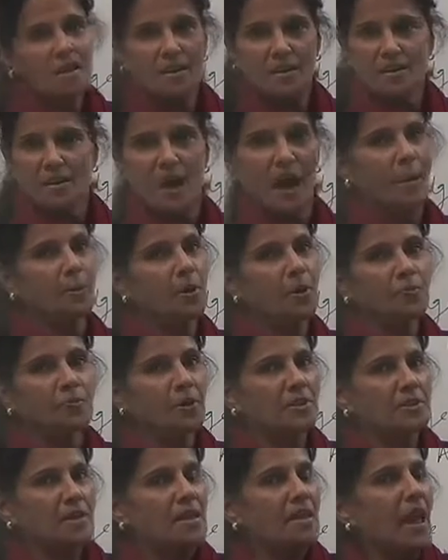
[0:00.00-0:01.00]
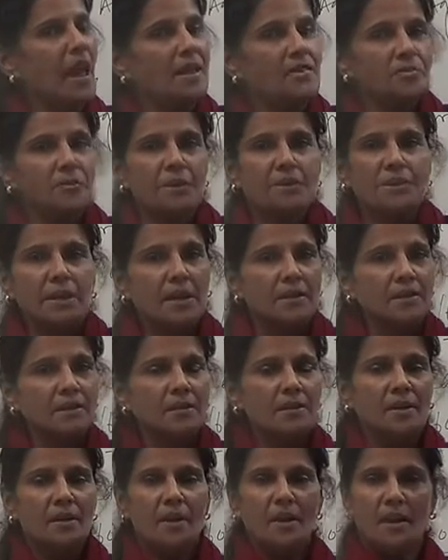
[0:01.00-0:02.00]
Abul Fazl has written
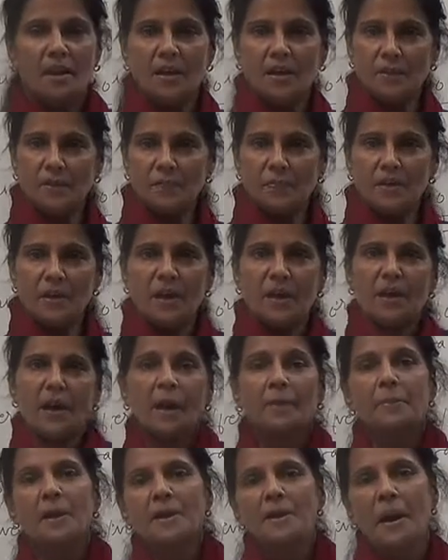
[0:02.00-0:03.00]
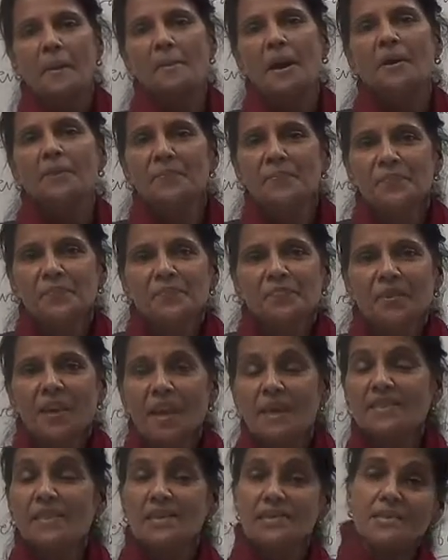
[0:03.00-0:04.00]
uh, uh Akbarnama.
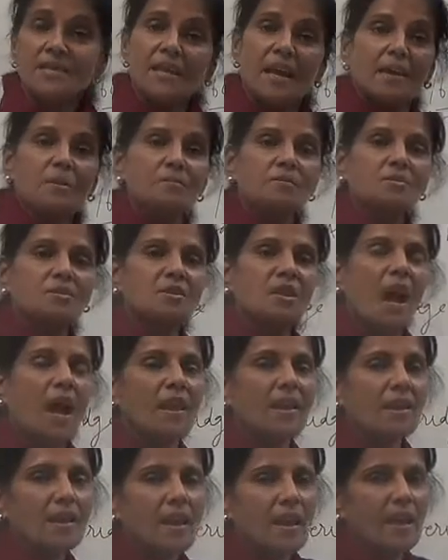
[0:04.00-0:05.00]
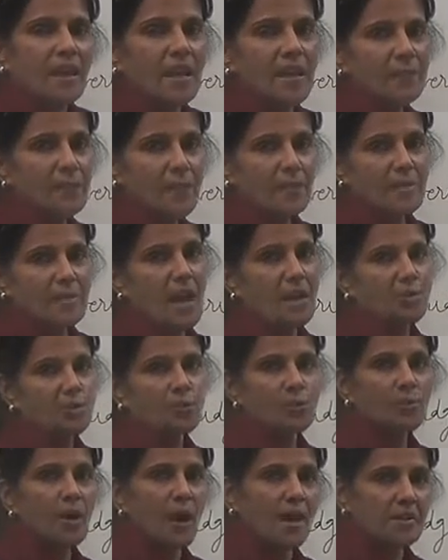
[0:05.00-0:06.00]
In the same style, he was asked to
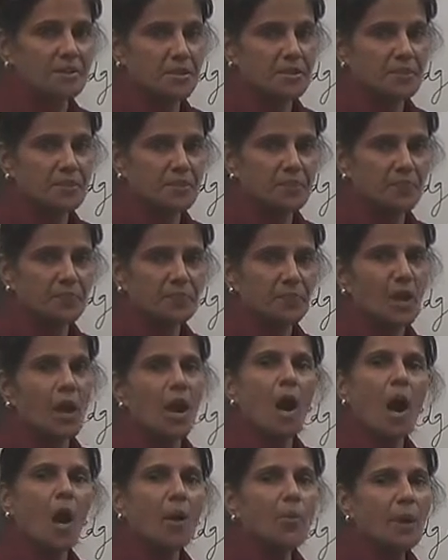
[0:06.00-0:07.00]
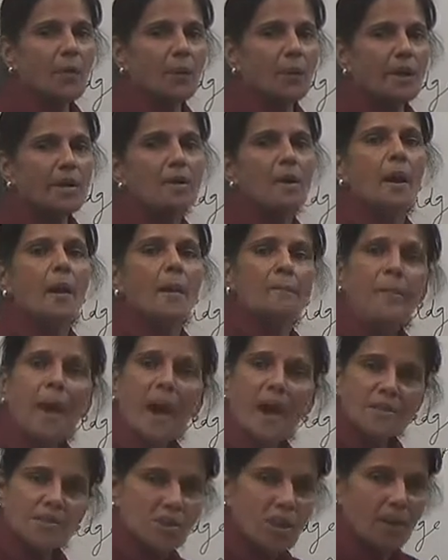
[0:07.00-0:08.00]
write it. However,
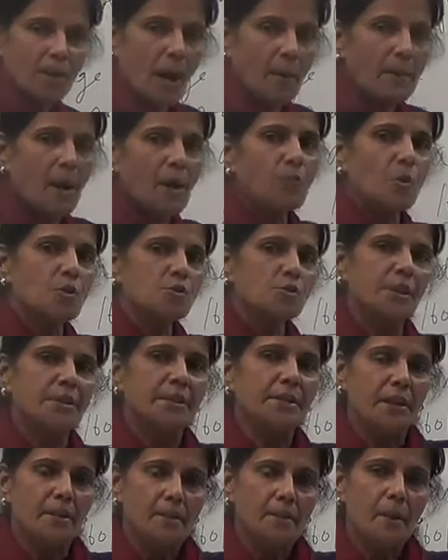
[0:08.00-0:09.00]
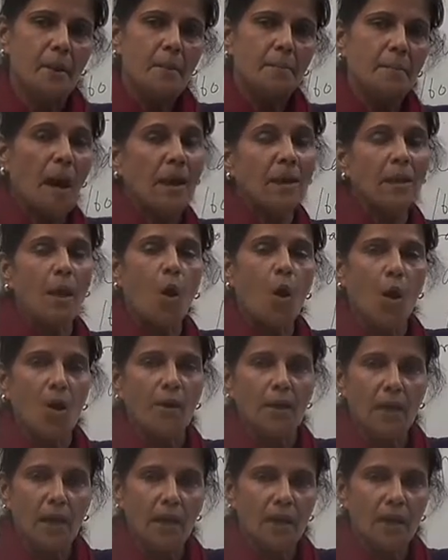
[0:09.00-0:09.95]
Nama was written by Lahori